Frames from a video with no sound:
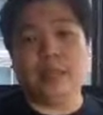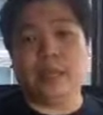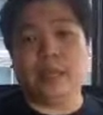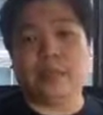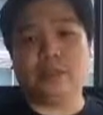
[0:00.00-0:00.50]

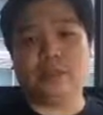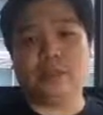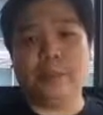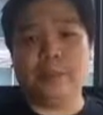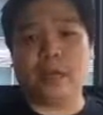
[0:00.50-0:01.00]
is,
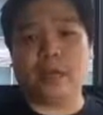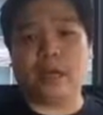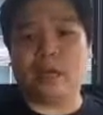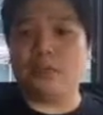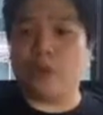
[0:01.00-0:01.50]
for me,
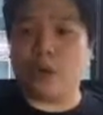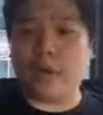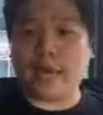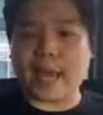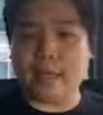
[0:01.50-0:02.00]
a
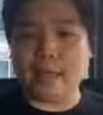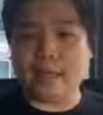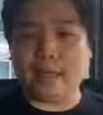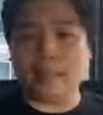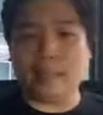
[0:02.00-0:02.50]
strong
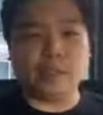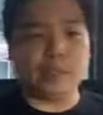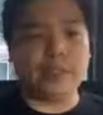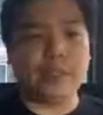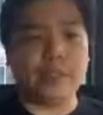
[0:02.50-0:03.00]
candidate at this
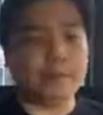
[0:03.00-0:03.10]
point.